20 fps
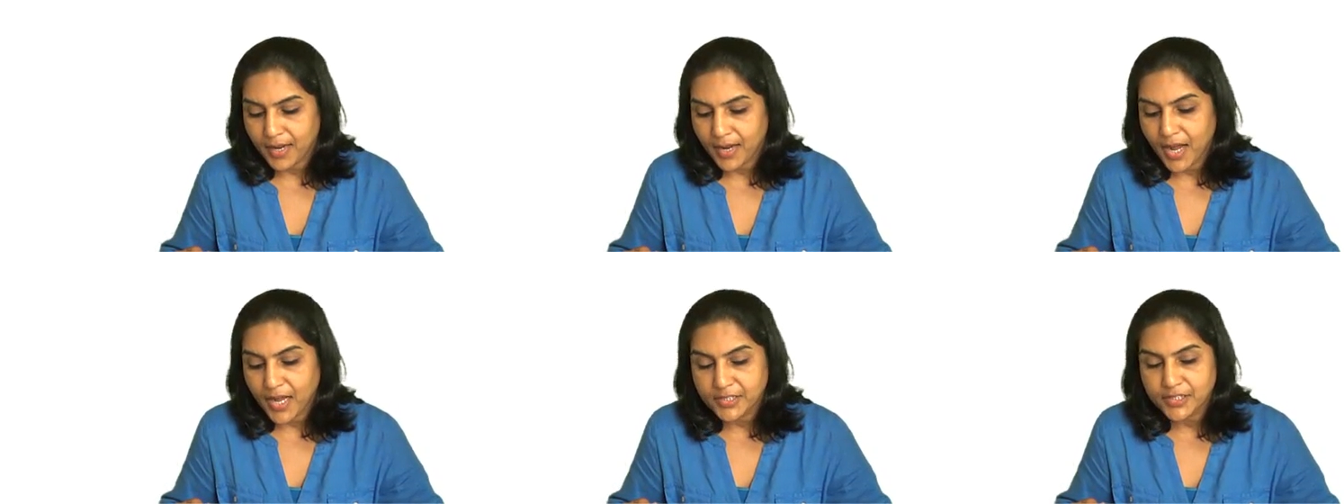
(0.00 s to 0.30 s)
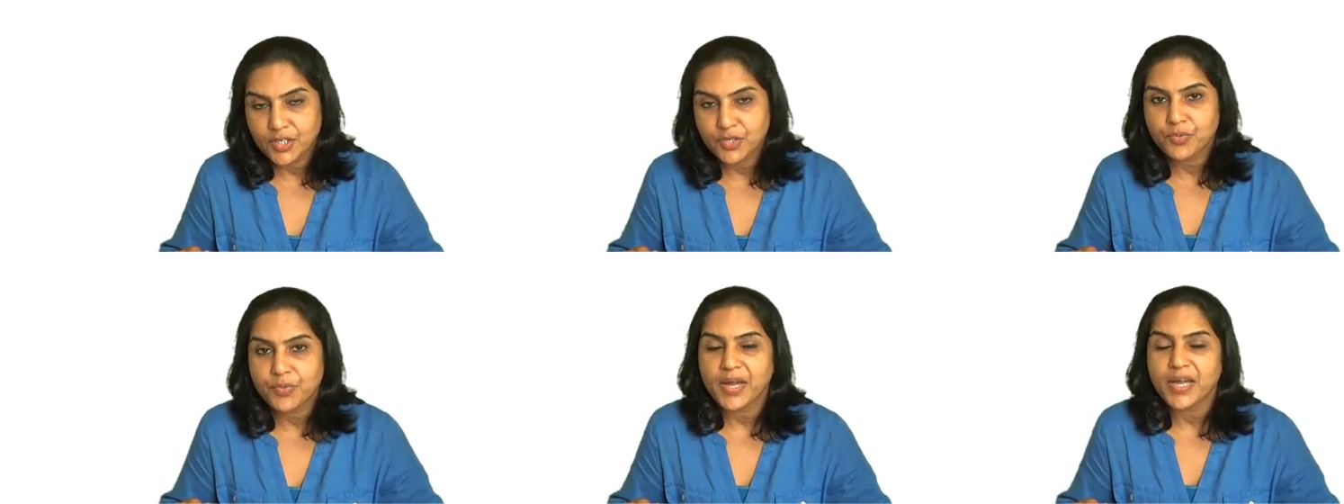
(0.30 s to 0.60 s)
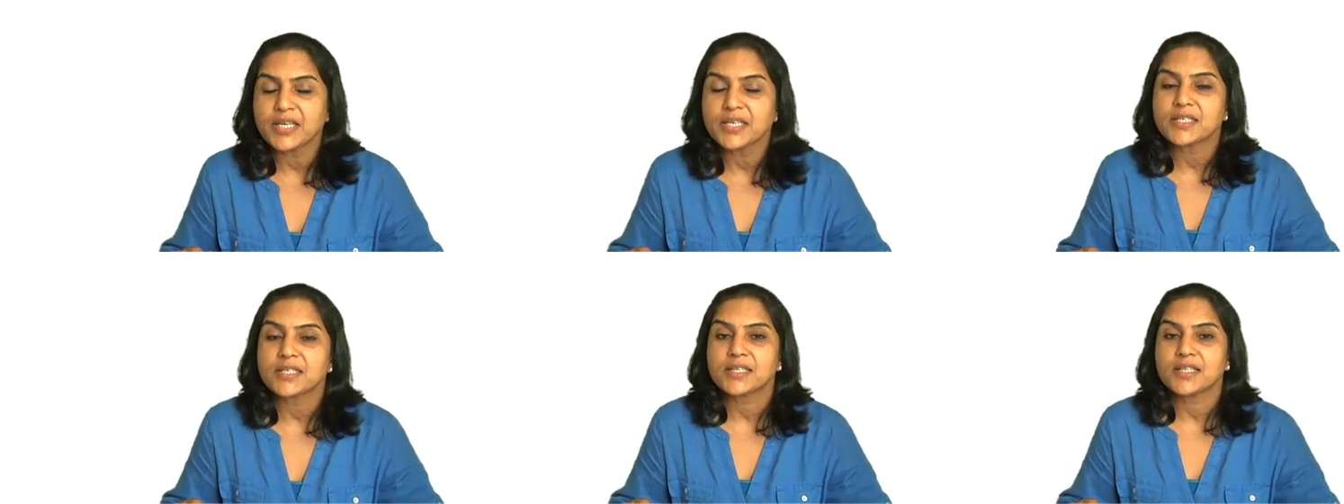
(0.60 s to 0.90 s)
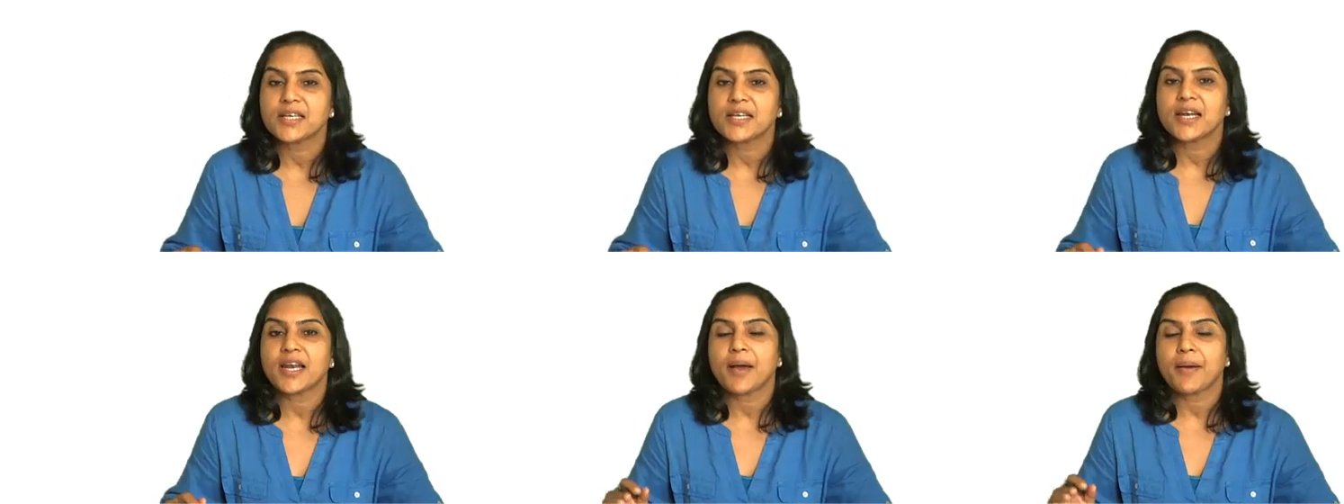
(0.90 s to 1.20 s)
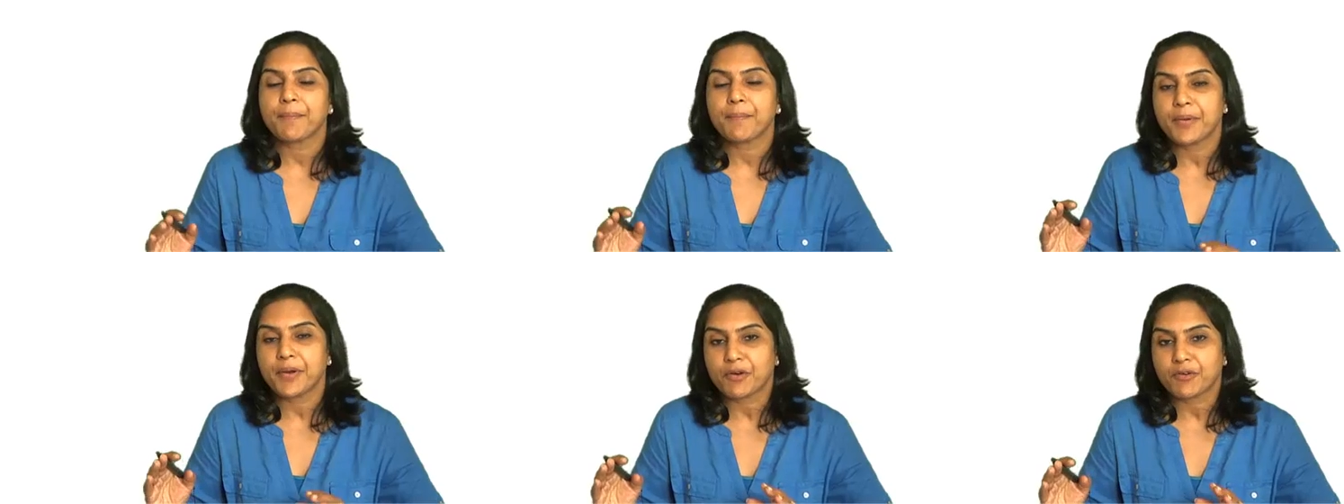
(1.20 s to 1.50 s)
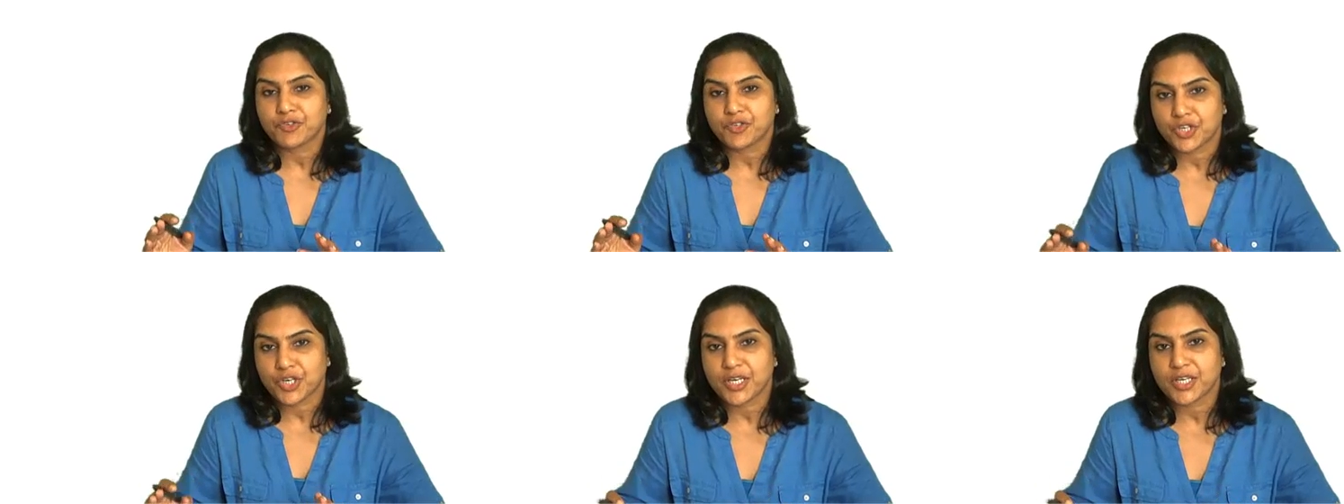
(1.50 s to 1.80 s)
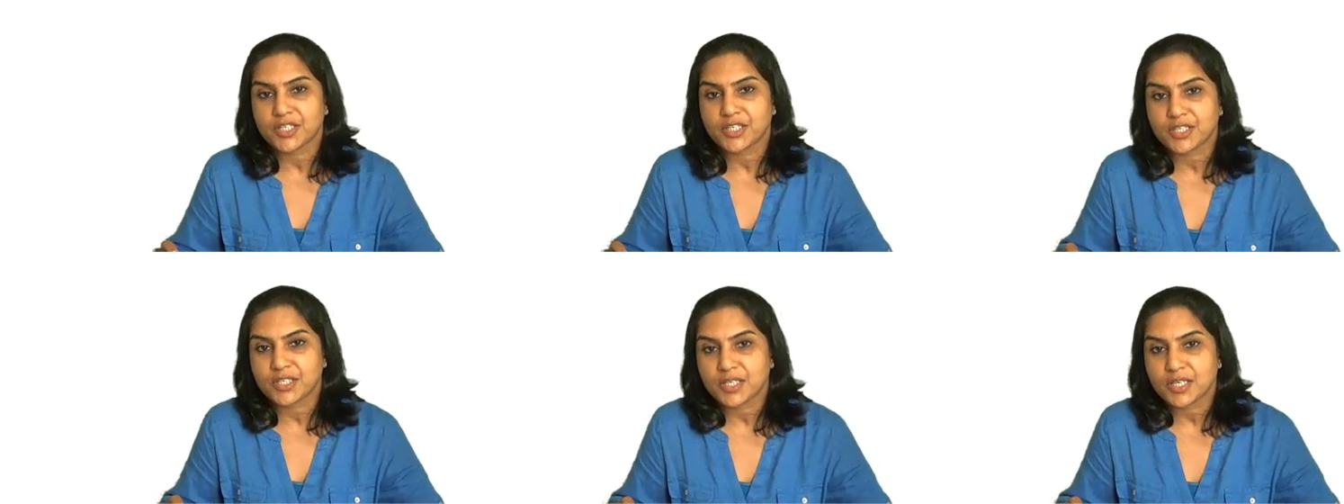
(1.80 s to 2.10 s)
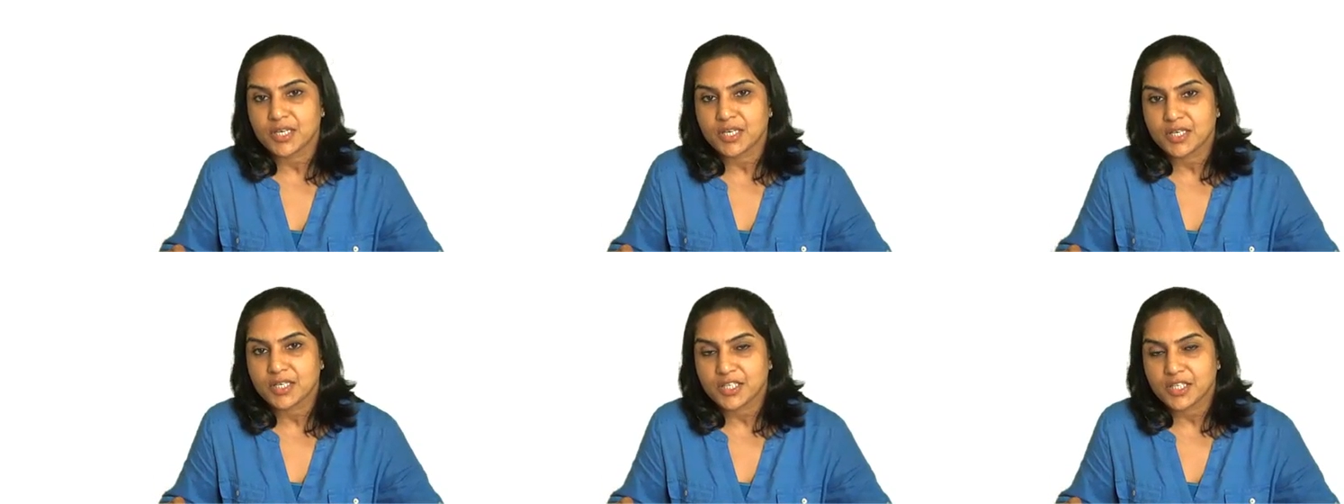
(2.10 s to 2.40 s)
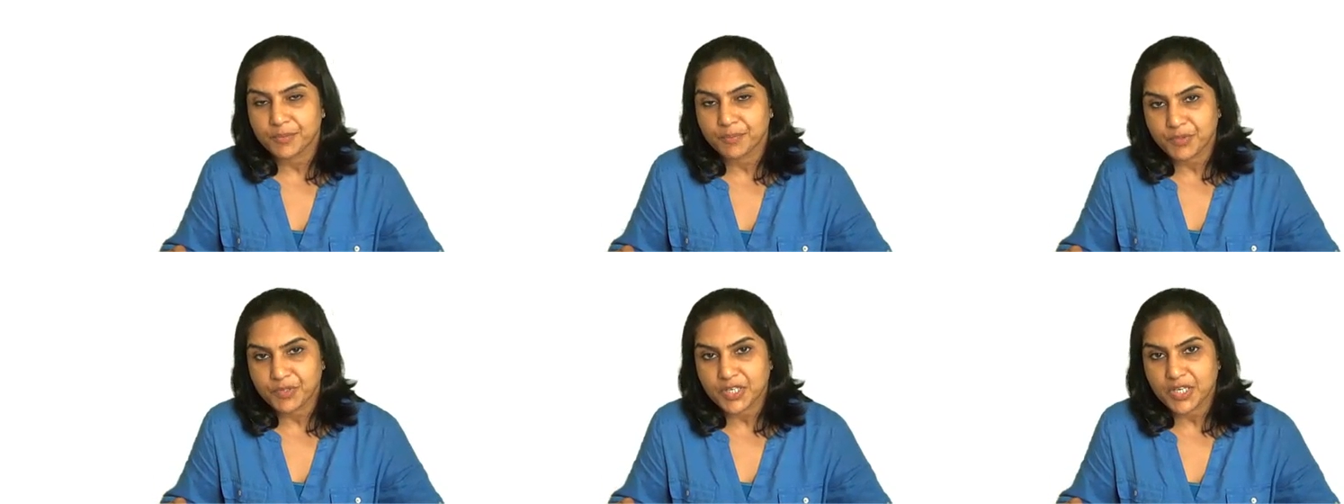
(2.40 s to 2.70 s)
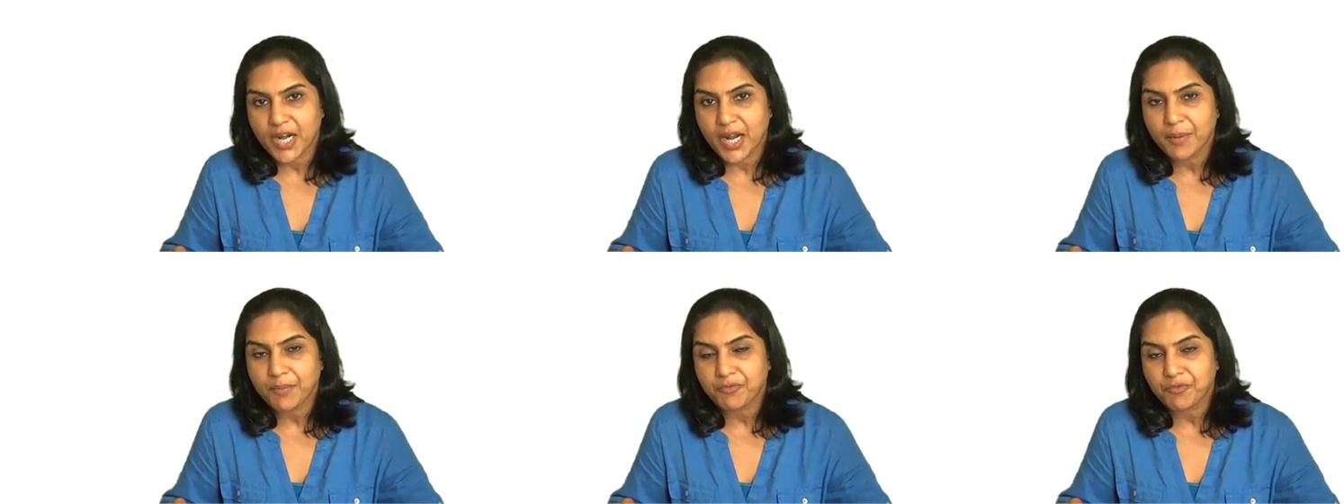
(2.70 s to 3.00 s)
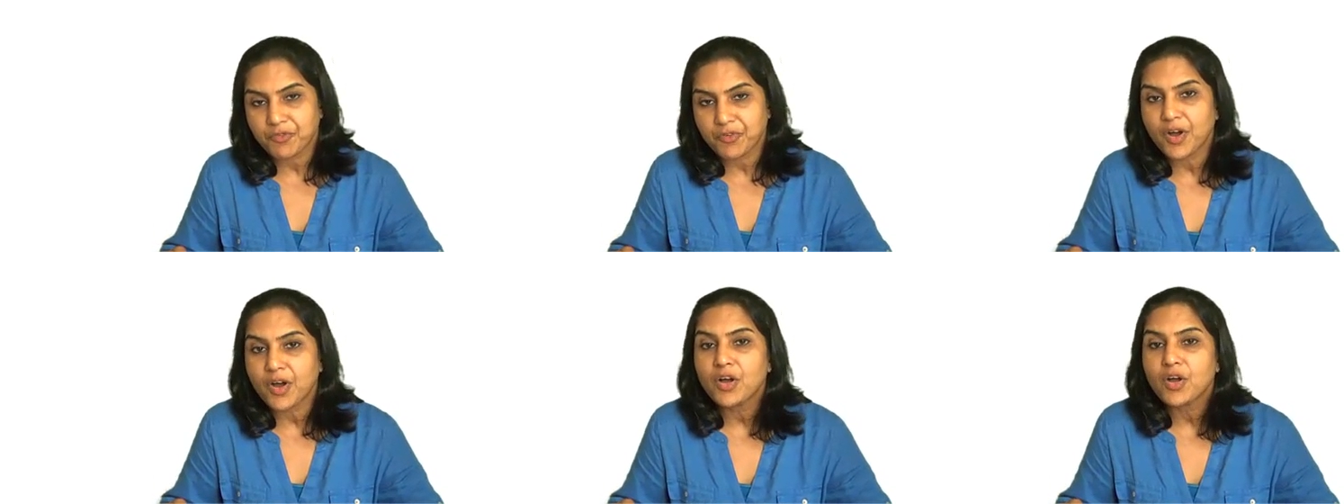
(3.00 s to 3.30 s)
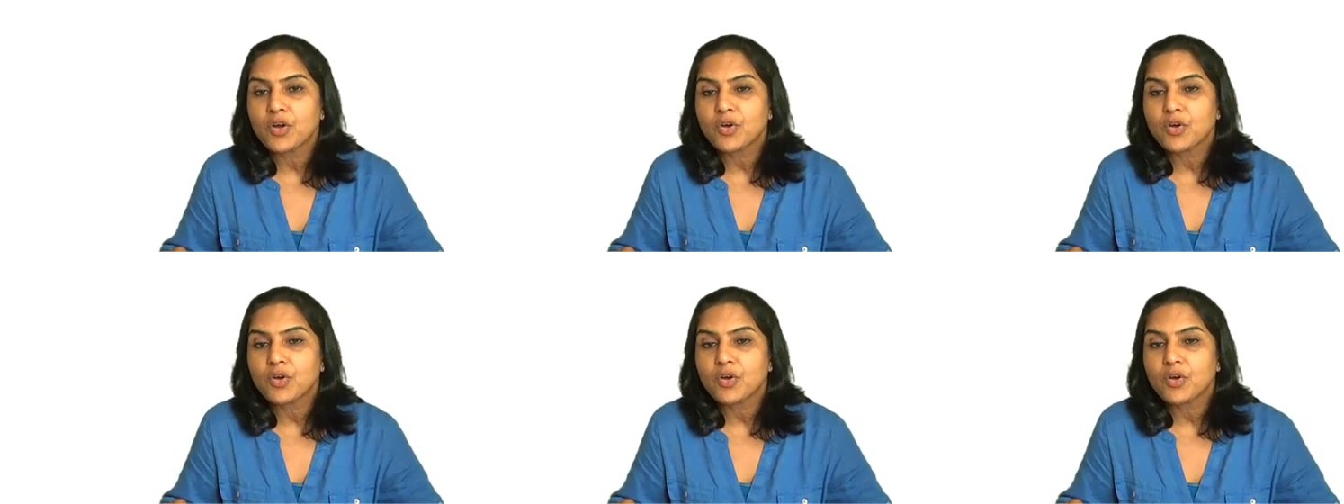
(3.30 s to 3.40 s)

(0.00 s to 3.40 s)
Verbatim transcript: Otherwise, the number of shares subscribed for